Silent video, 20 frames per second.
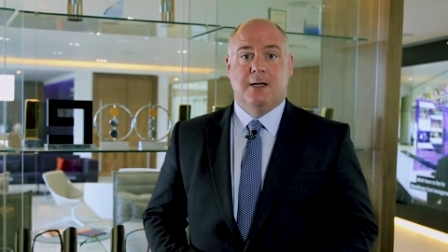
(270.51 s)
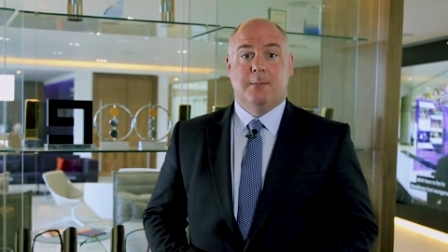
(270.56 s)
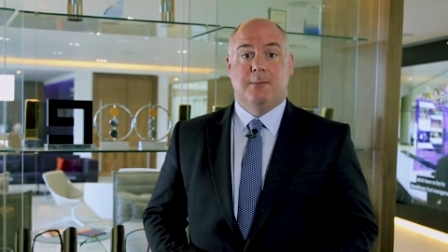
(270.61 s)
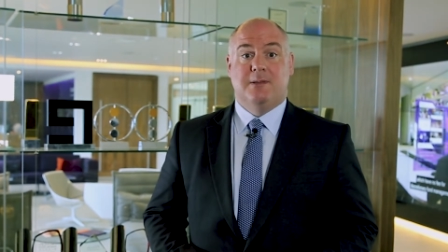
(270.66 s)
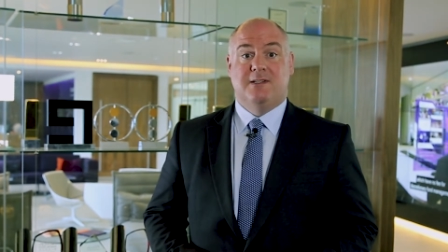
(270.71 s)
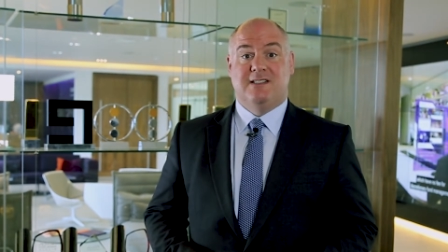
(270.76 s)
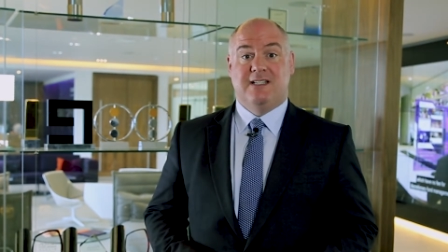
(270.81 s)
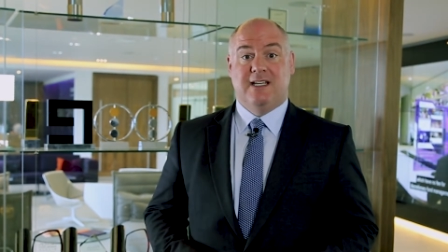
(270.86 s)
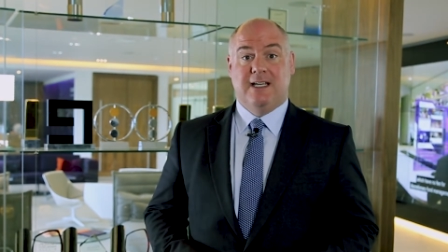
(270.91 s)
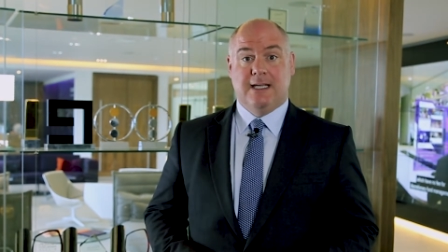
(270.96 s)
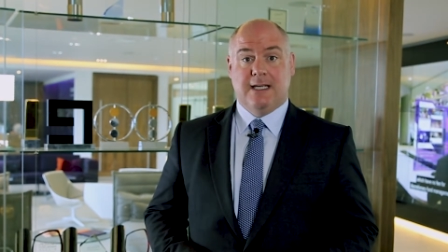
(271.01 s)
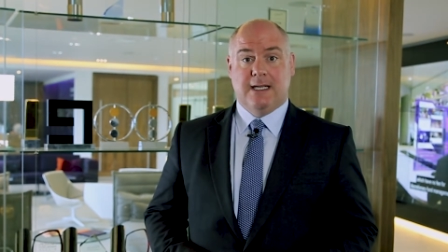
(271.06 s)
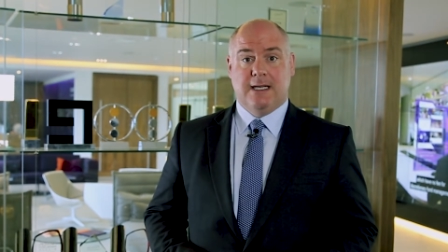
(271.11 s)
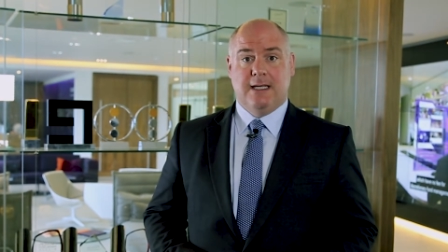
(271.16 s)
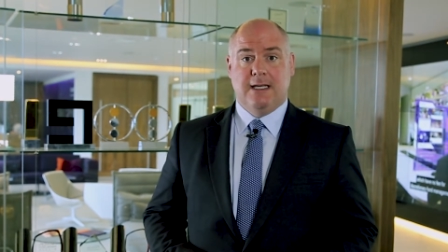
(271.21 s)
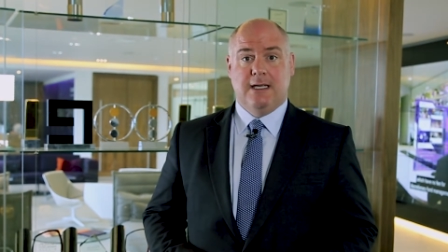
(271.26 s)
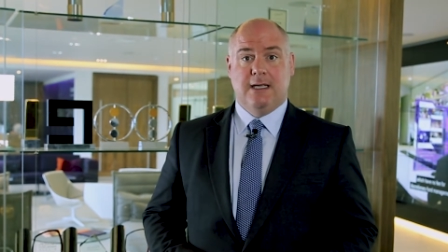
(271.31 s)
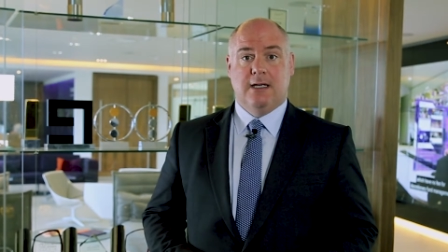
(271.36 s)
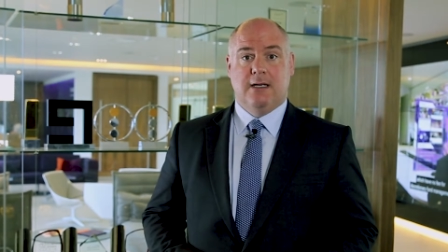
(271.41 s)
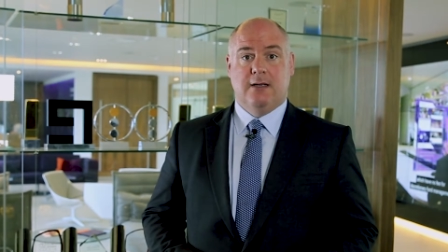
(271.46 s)

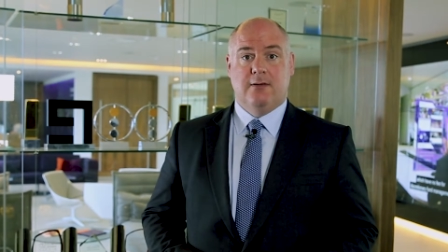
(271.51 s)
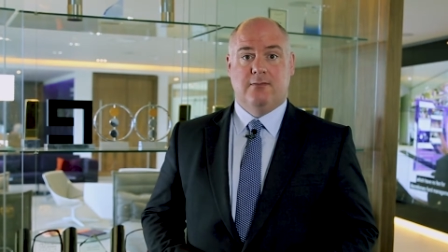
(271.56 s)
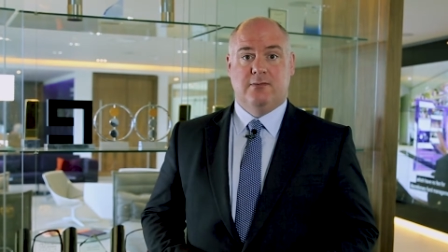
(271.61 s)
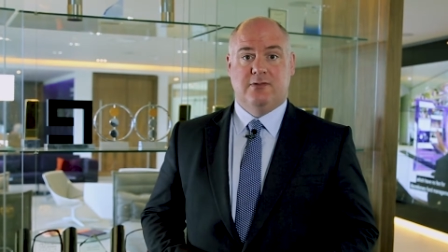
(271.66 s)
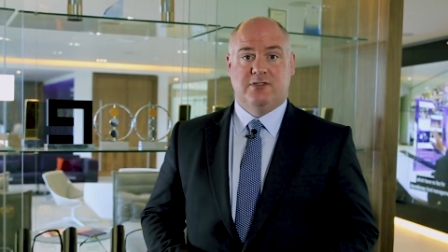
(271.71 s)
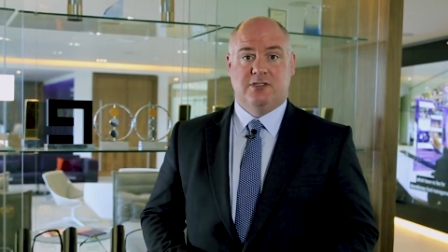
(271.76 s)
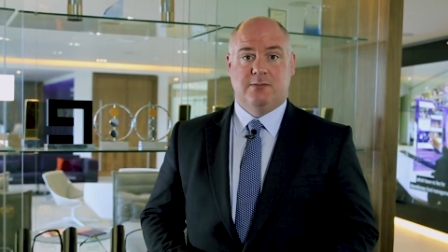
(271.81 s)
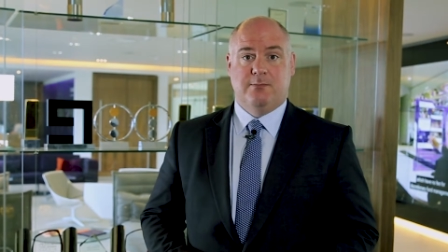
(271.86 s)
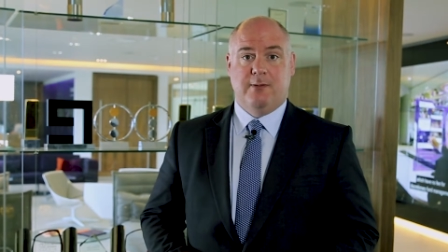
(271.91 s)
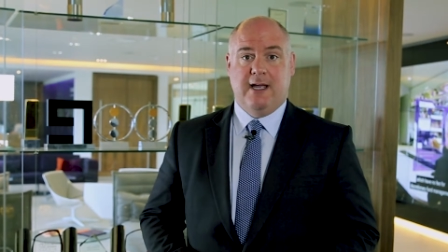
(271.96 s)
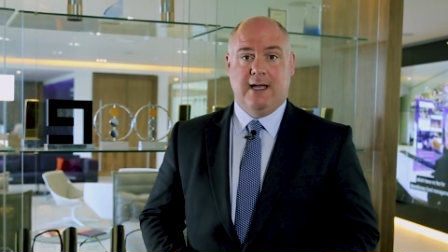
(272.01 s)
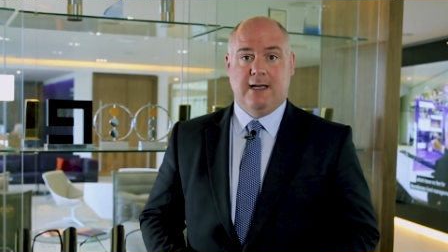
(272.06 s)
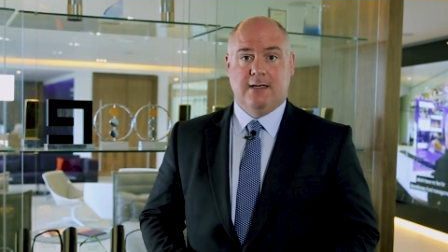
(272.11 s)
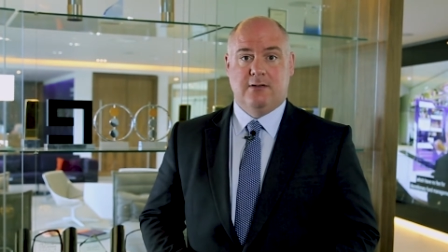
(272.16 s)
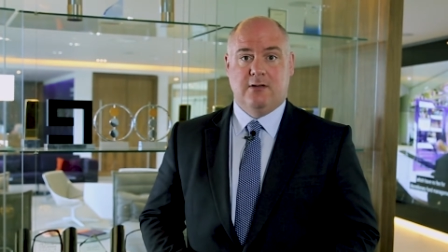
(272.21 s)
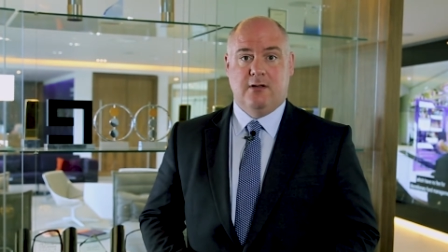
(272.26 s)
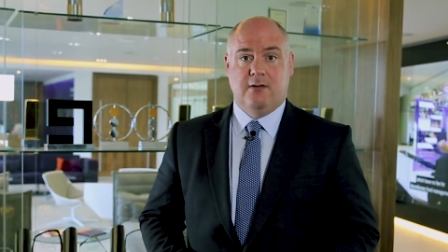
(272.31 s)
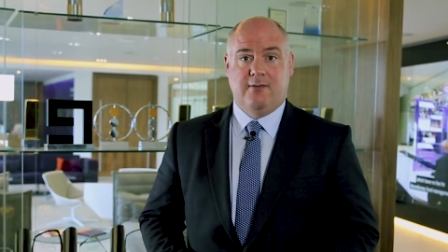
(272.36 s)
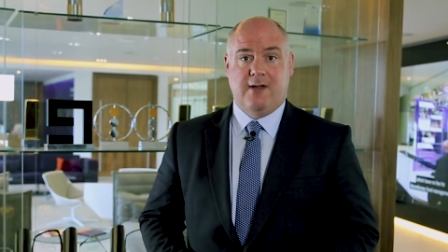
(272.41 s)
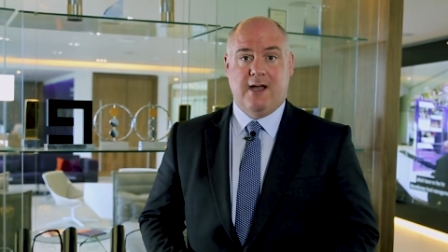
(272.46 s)
particularly in
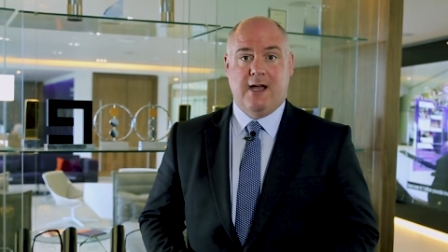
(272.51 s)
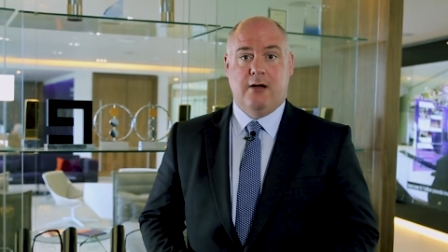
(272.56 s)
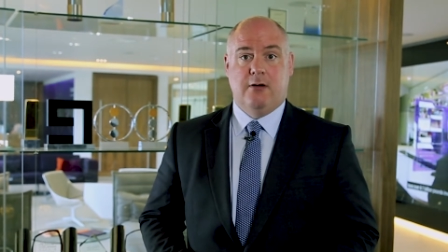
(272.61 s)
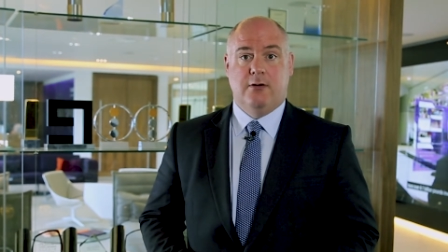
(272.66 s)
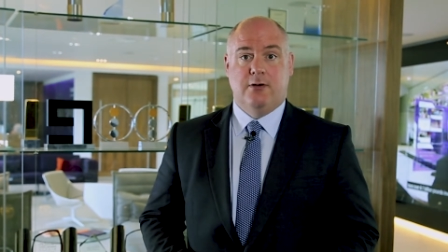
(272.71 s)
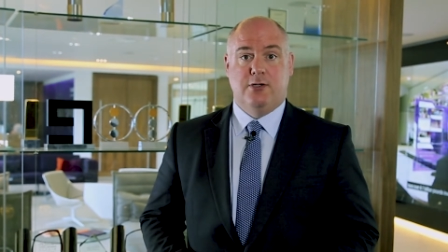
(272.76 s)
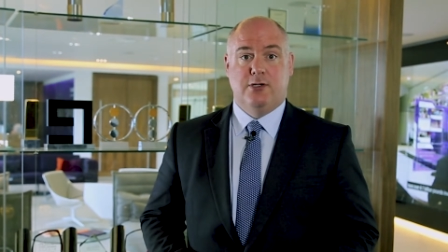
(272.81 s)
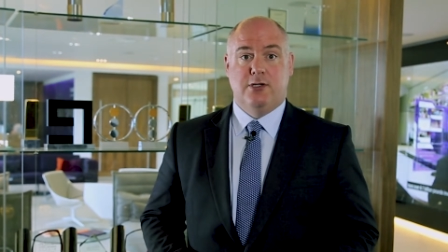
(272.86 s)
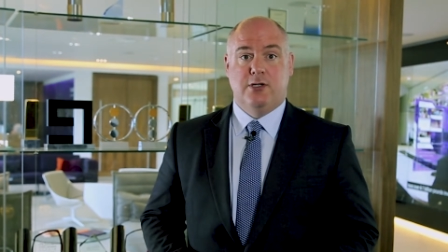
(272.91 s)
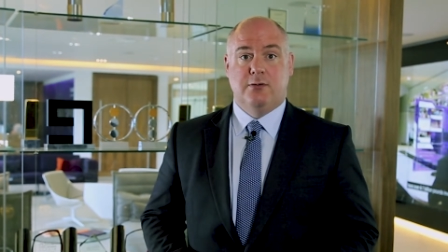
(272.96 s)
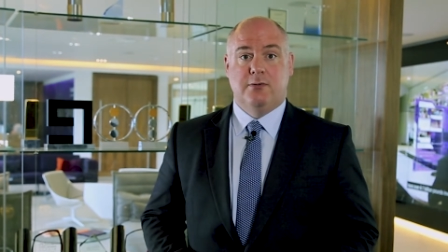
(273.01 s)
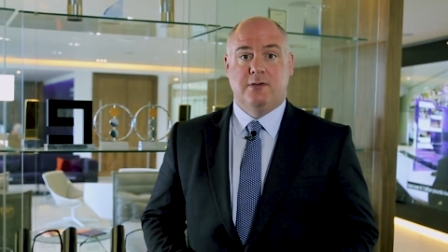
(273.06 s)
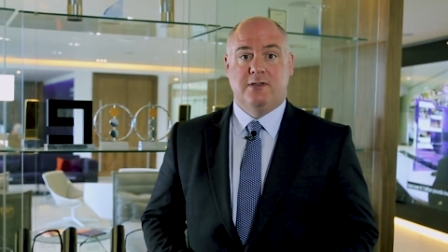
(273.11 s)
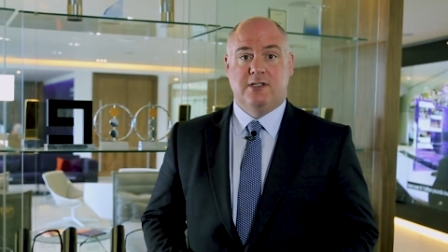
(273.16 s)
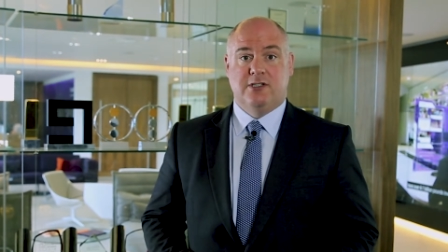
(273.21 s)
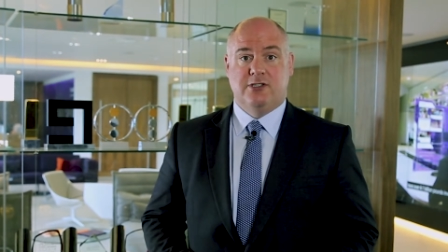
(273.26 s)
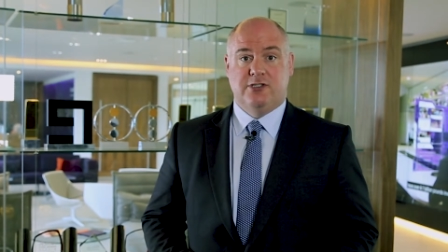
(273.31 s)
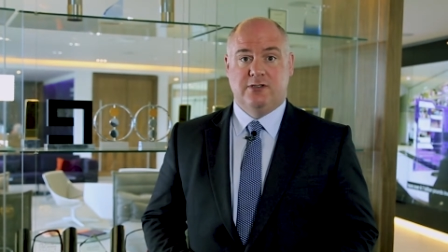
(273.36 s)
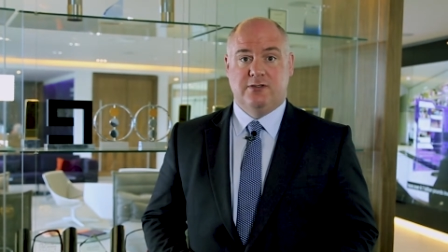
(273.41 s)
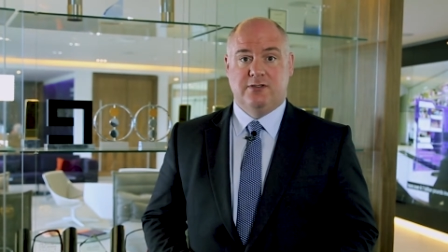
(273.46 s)
respect of our new
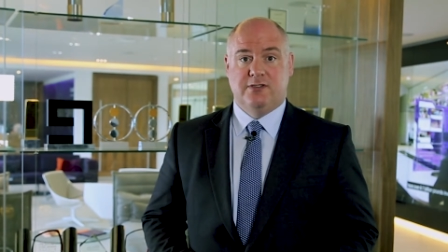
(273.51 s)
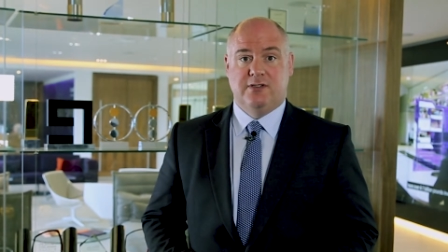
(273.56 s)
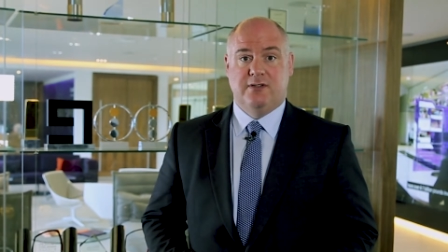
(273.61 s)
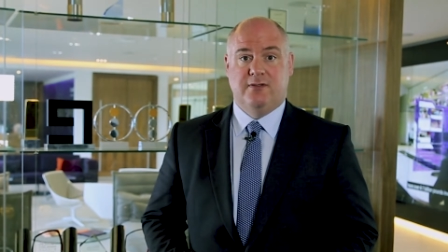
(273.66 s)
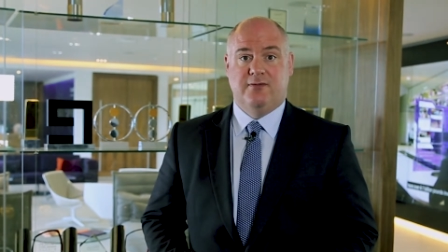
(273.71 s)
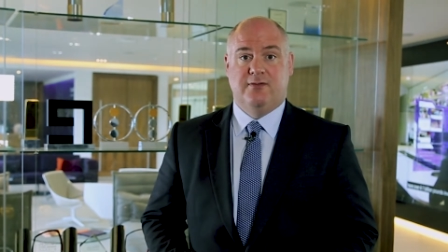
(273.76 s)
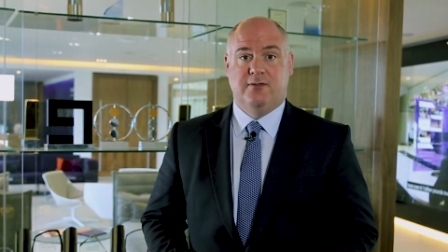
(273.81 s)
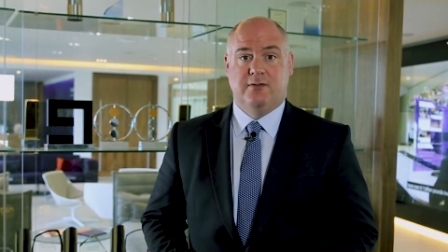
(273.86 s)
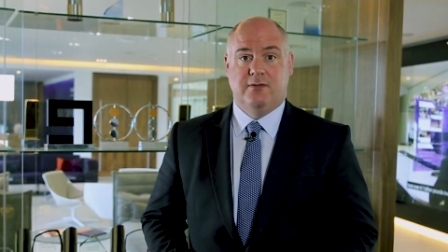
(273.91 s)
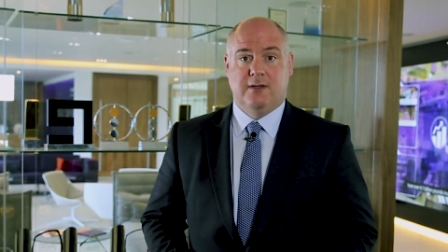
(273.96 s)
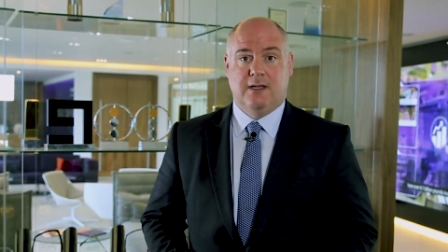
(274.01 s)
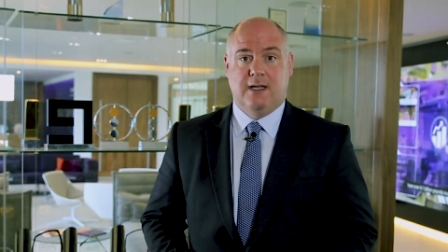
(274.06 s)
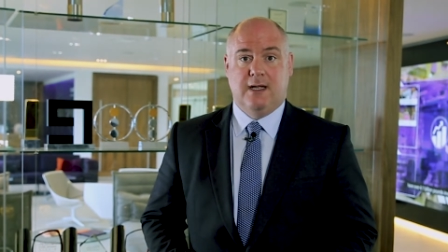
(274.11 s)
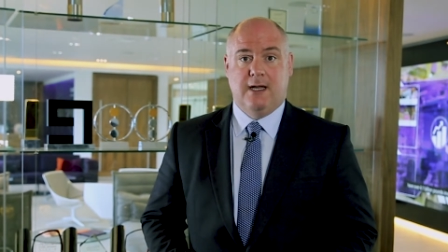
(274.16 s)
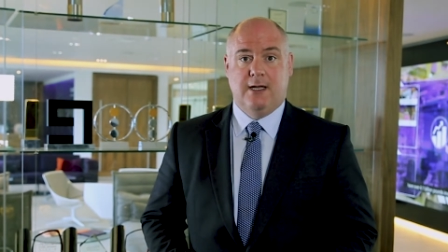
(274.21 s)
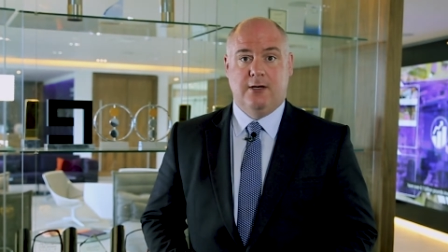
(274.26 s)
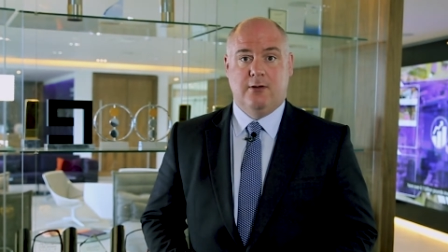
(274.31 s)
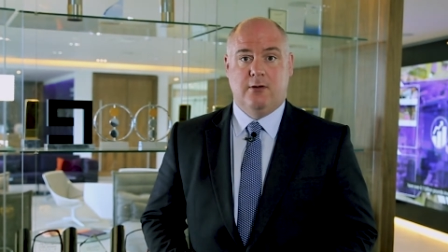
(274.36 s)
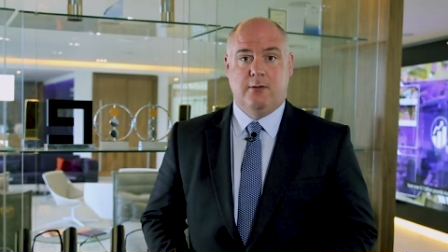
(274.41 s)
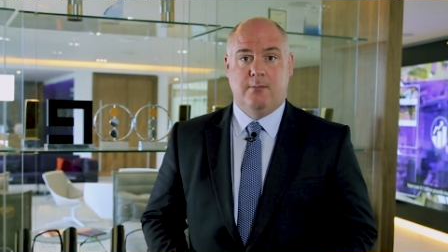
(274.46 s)
addition to the fund
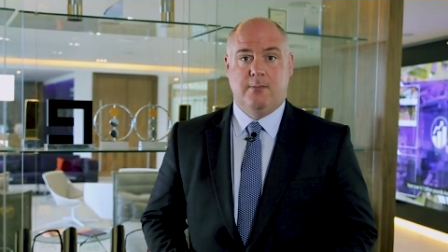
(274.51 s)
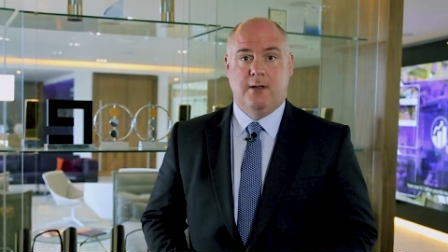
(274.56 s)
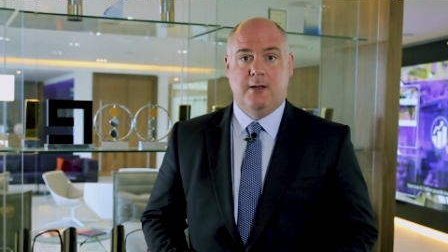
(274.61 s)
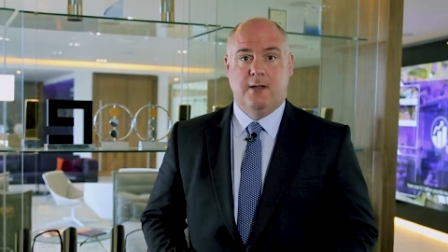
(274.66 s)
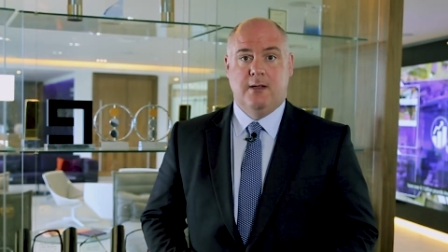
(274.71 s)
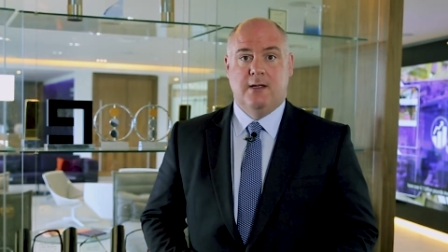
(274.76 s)
lineup,